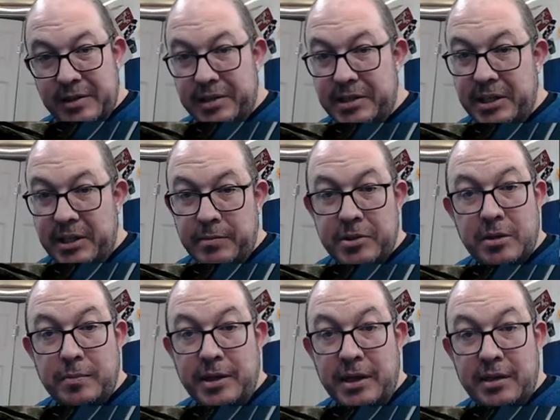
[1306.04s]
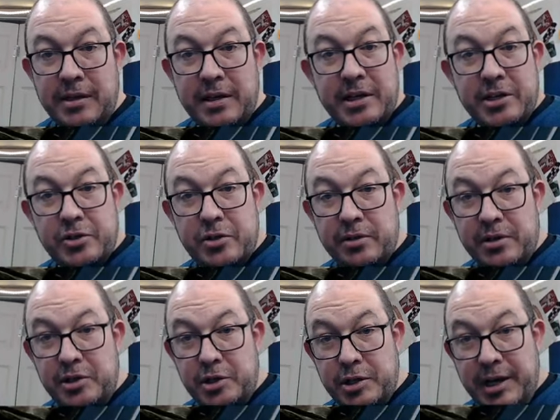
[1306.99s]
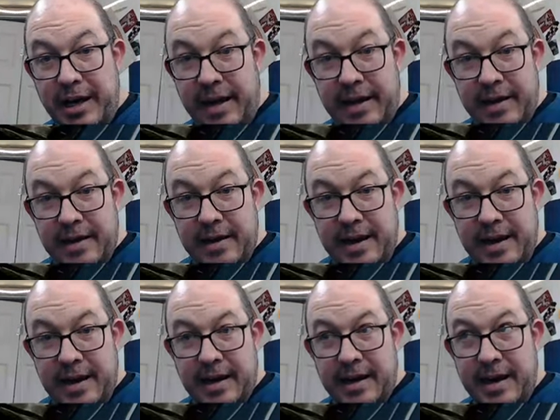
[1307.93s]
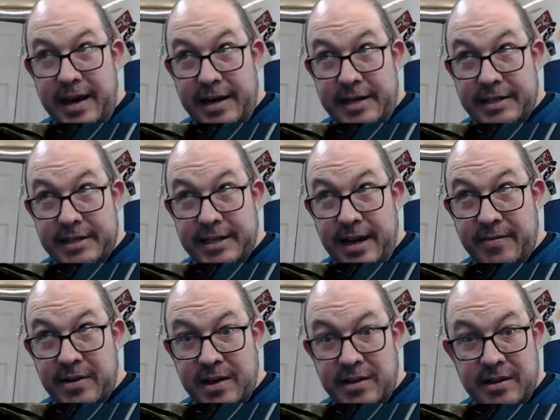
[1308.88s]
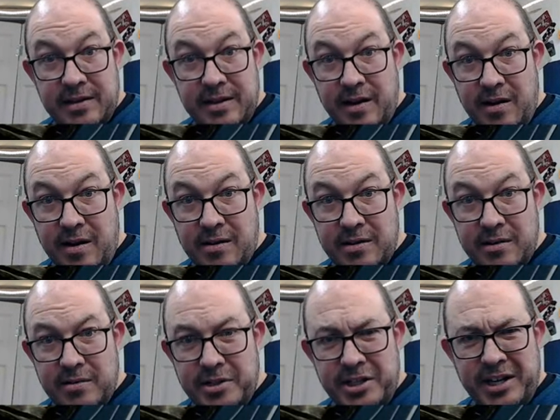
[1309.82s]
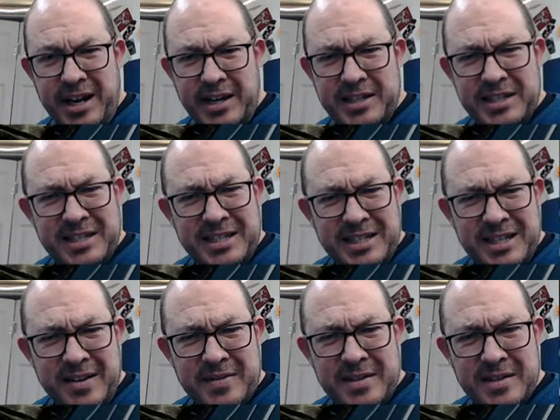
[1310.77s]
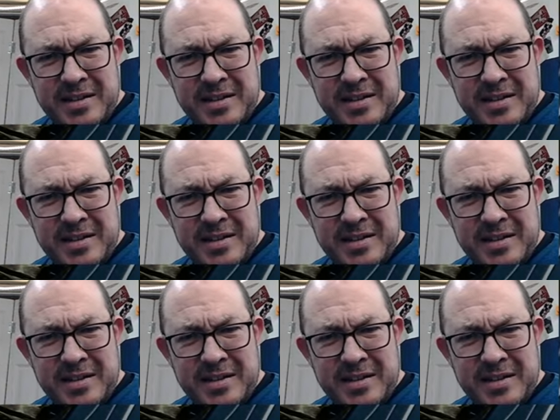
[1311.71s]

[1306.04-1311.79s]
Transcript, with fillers: seems to be that they just took the GK87, I think they call it, or GK67,